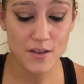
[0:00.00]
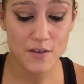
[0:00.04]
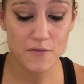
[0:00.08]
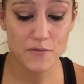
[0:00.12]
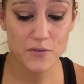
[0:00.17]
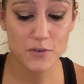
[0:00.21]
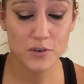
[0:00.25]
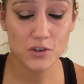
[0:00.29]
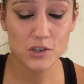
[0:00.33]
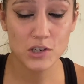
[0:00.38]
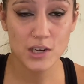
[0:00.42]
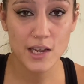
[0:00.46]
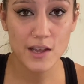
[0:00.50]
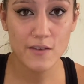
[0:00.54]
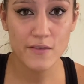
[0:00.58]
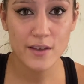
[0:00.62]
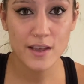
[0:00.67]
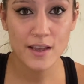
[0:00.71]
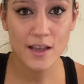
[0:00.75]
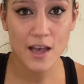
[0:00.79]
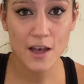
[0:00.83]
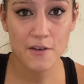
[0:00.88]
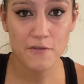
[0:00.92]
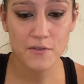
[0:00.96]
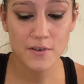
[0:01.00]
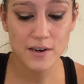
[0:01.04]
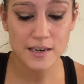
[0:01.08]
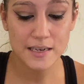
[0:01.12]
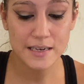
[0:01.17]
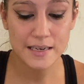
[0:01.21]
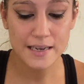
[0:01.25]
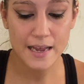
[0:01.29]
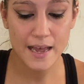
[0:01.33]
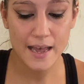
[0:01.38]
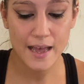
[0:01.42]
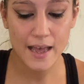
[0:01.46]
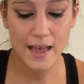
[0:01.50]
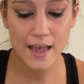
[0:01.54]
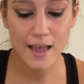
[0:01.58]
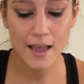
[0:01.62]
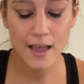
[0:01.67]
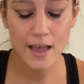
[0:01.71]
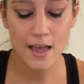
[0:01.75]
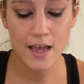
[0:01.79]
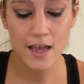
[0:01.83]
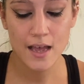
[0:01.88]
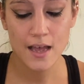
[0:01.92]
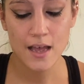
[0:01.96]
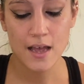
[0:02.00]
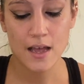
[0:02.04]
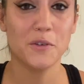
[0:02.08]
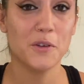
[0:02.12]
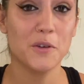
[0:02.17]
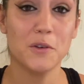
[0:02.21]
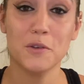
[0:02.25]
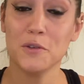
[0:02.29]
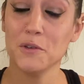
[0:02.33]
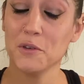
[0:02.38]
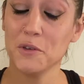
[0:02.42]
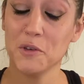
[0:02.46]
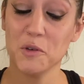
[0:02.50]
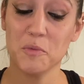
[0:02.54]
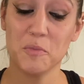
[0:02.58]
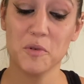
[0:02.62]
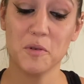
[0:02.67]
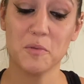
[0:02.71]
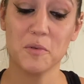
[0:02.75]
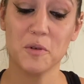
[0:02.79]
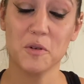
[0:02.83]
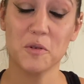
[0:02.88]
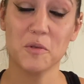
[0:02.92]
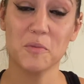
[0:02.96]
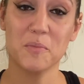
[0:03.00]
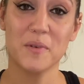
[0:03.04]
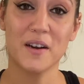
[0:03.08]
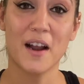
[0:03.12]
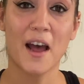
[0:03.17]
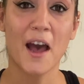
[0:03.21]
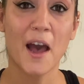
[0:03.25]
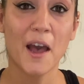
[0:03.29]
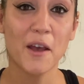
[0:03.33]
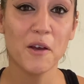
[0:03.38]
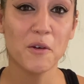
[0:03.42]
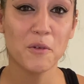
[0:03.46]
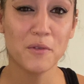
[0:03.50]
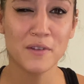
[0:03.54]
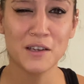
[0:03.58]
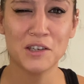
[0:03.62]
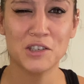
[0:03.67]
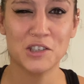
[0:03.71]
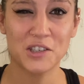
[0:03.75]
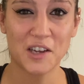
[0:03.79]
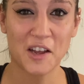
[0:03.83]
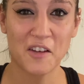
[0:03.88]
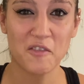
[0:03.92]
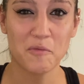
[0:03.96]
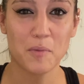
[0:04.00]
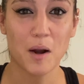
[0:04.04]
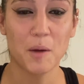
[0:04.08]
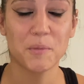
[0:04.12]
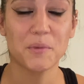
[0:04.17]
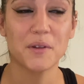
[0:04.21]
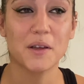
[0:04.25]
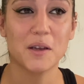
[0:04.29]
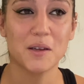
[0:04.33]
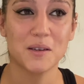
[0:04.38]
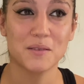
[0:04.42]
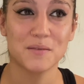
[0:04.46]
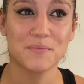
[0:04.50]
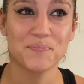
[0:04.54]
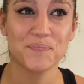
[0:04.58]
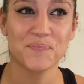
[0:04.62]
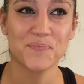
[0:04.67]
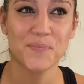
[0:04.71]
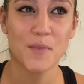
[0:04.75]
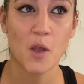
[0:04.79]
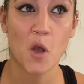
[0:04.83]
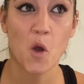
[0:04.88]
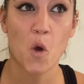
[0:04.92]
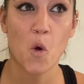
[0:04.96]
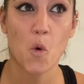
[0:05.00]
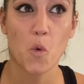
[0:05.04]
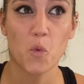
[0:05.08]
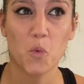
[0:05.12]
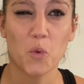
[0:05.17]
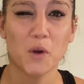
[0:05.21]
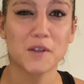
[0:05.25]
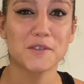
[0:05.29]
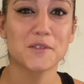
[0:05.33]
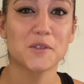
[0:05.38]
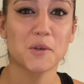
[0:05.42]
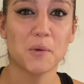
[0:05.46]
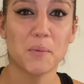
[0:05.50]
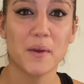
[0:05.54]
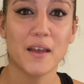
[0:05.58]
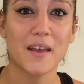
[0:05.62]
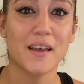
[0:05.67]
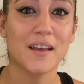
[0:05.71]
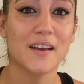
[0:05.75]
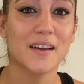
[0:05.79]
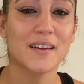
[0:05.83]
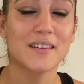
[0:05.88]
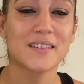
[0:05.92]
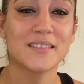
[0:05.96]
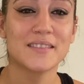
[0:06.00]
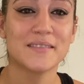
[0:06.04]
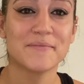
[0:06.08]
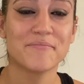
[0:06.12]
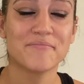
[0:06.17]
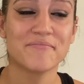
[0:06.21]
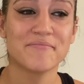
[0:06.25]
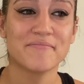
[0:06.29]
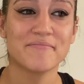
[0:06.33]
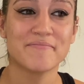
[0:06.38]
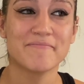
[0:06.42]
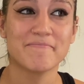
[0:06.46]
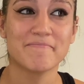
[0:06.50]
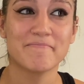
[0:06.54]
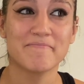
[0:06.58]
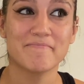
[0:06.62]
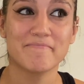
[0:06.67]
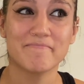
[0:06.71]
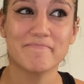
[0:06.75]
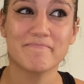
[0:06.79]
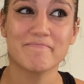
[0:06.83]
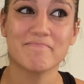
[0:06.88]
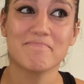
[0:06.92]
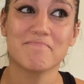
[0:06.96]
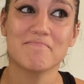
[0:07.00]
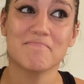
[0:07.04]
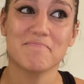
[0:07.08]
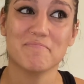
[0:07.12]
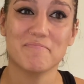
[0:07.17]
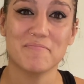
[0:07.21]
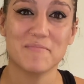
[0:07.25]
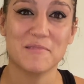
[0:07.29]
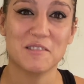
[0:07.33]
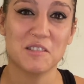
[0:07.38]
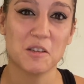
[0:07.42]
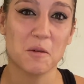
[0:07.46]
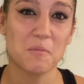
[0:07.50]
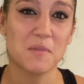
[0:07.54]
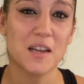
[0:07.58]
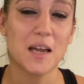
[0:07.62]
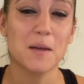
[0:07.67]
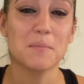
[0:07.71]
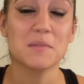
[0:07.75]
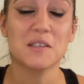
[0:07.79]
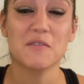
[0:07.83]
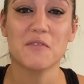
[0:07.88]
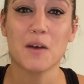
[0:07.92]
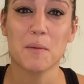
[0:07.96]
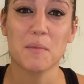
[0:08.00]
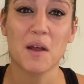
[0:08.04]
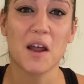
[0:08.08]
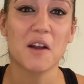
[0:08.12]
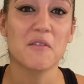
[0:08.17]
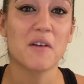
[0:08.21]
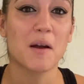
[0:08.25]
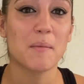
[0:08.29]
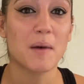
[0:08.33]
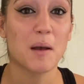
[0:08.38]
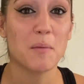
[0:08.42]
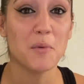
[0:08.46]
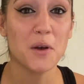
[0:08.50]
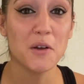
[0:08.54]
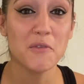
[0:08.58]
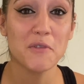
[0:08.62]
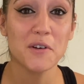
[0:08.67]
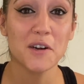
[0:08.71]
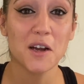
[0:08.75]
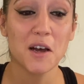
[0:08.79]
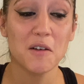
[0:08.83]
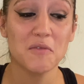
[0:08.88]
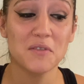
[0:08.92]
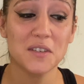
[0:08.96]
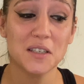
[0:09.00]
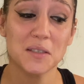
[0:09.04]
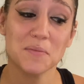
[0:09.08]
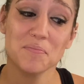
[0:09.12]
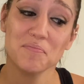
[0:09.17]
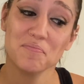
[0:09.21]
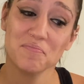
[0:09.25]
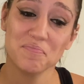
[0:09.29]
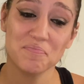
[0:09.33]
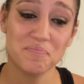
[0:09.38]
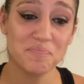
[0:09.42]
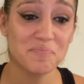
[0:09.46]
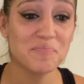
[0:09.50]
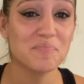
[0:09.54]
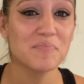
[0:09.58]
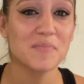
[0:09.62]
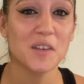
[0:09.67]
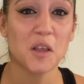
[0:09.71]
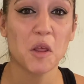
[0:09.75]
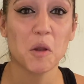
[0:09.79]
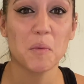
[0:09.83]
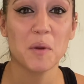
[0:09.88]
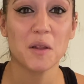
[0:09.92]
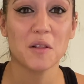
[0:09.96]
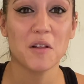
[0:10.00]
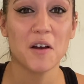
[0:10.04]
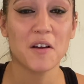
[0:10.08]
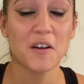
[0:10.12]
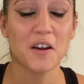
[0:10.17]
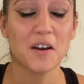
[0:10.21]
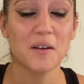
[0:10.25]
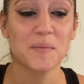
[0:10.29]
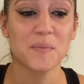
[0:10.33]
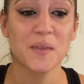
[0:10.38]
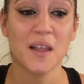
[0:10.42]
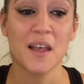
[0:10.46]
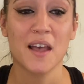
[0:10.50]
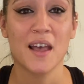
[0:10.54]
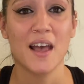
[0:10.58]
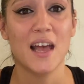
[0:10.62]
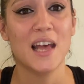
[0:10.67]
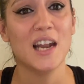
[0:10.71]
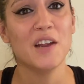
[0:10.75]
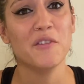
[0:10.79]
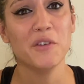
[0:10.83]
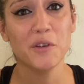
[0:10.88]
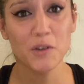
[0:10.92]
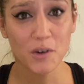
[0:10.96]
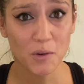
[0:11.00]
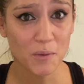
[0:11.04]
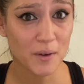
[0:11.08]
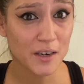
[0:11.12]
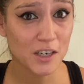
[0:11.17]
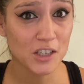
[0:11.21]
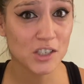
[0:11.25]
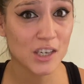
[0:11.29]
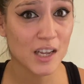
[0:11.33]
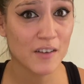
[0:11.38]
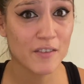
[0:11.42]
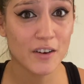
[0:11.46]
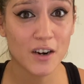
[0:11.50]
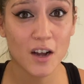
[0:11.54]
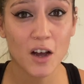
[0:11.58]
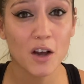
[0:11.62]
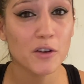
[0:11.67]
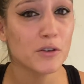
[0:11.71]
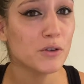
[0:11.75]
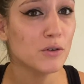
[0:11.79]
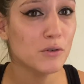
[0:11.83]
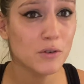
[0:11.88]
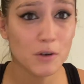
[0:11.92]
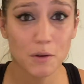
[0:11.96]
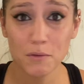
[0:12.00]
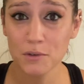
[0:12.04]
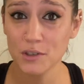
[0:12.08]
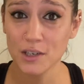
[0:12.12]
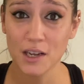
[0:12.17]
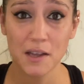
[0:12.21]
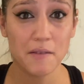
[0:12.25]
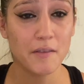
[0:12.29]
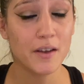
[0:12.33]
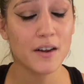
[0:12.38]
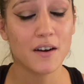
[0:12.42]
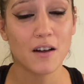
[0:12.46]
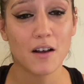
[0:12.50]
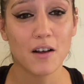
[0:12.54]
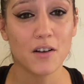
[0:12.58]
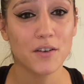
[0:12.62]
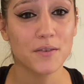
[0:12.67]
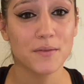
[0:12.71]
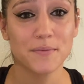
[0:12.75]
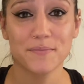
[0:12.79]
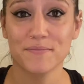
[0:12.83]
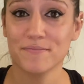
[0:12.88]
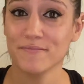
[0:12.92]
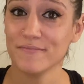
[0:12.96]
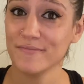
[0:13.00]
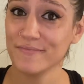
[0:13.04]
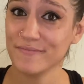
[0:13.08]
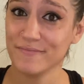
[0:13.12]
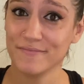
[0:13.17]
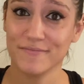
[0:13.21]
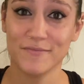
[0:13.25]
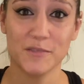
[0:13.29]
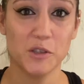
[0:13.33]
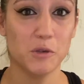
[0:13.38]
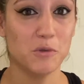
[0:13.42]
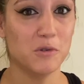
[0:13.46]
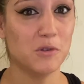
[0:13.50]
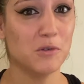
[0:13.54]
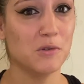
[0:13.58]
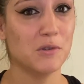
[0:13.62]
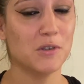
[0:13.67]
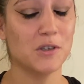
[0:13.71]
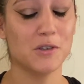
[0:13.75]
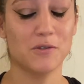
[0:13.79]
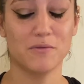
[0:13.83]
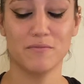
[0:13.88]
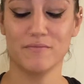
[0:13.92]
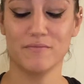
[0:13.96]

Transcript: If you're shaving every day, you do you, boo-boo, but I only shave probably once a week. Sometimes if I'm not around my boyfriend often, a little bit longer. And if you don't want to shave at all, you don't shave at all. You do you.